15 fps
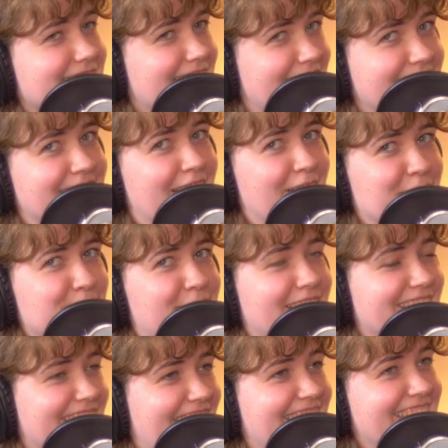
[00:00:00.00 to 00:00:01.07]
I know,
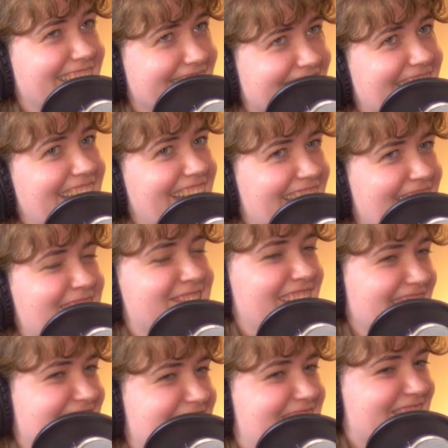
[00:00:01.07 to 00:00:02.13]
but like here I am.
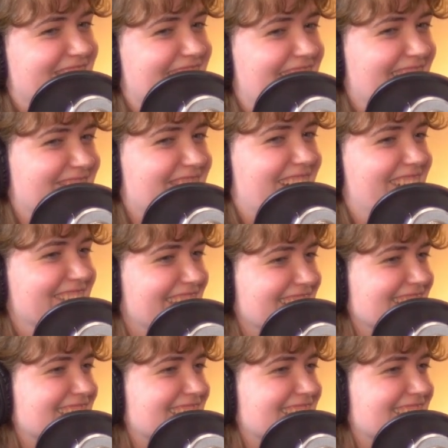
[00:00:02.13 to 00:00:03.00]
It's true. I promise.